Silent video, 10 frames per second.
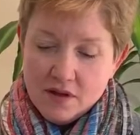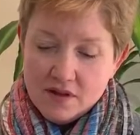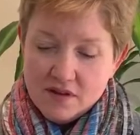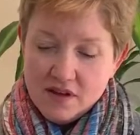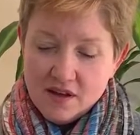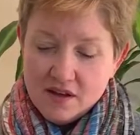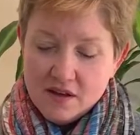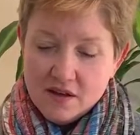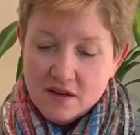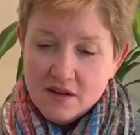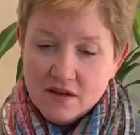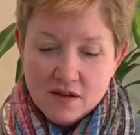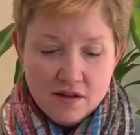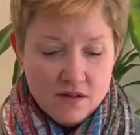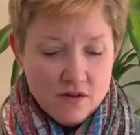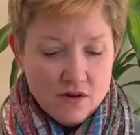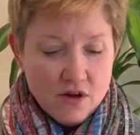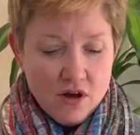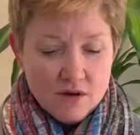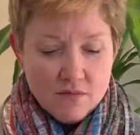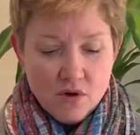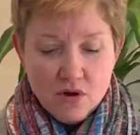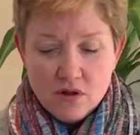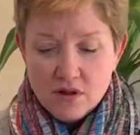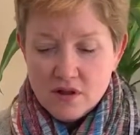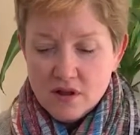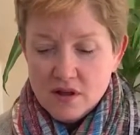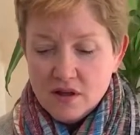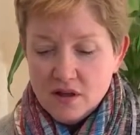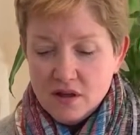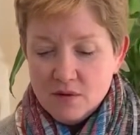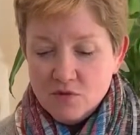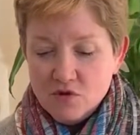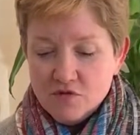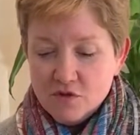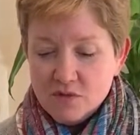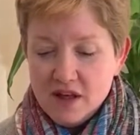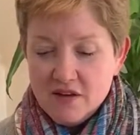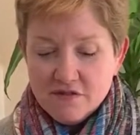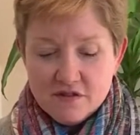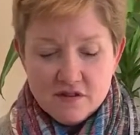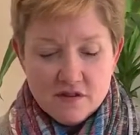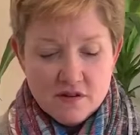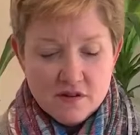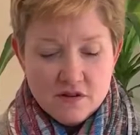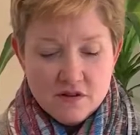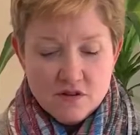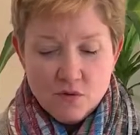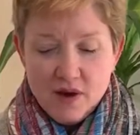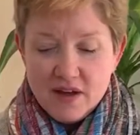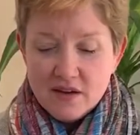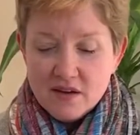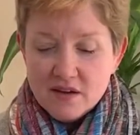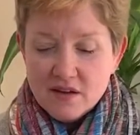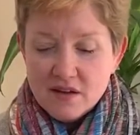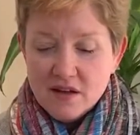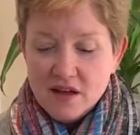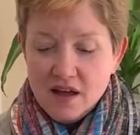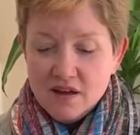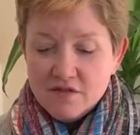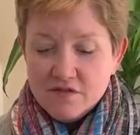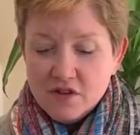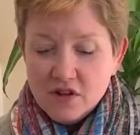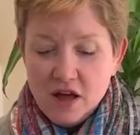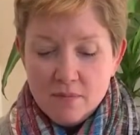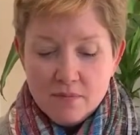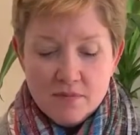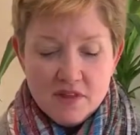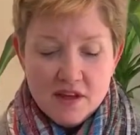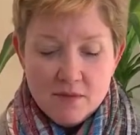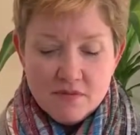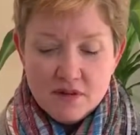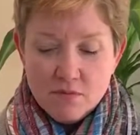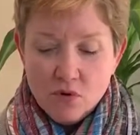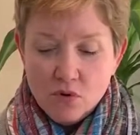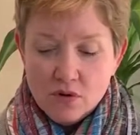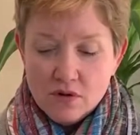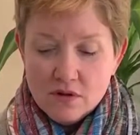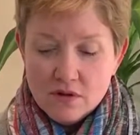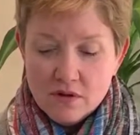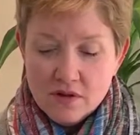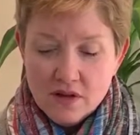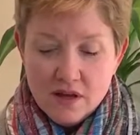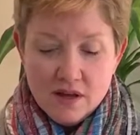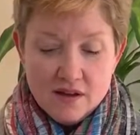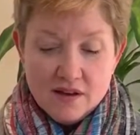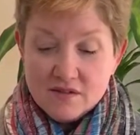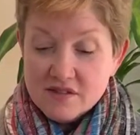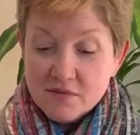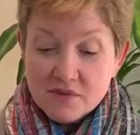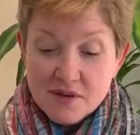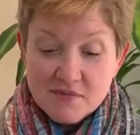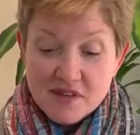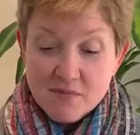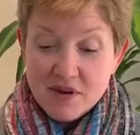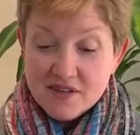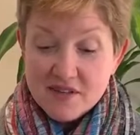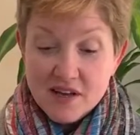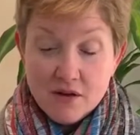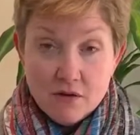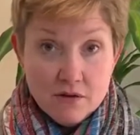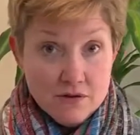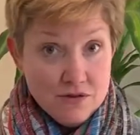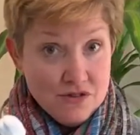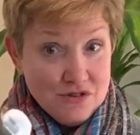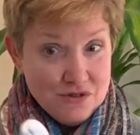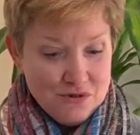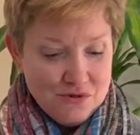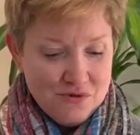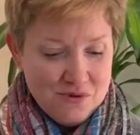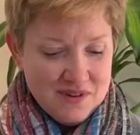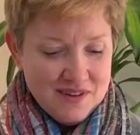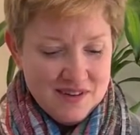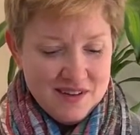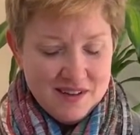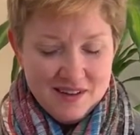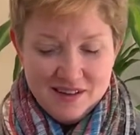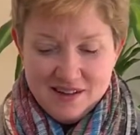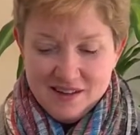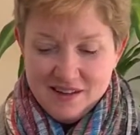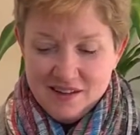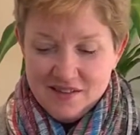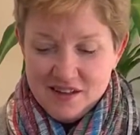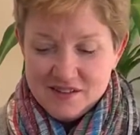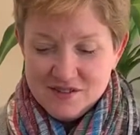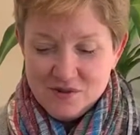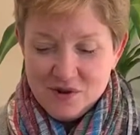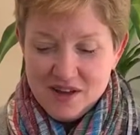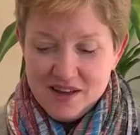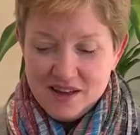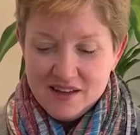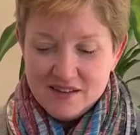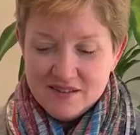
take their cotton ball, move from left to right, and fill up the empty bowl. Now sometimes they might take 2, and that's okay.